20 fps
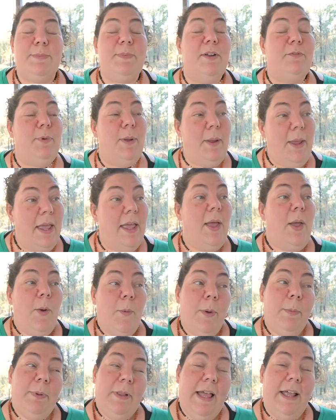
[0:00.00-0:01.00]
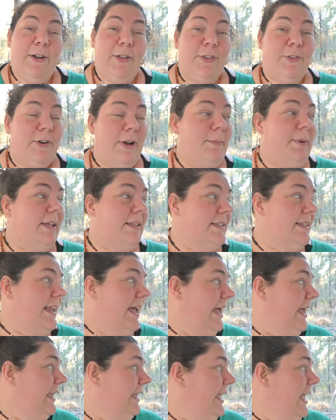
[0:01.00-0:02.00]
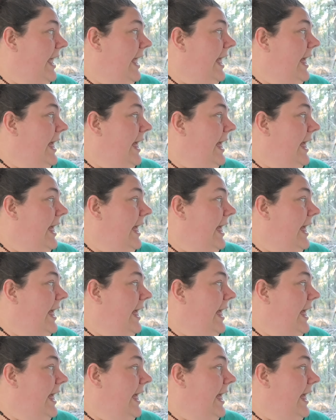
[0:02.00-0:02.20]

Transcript: but if we plan on 3 meals a day,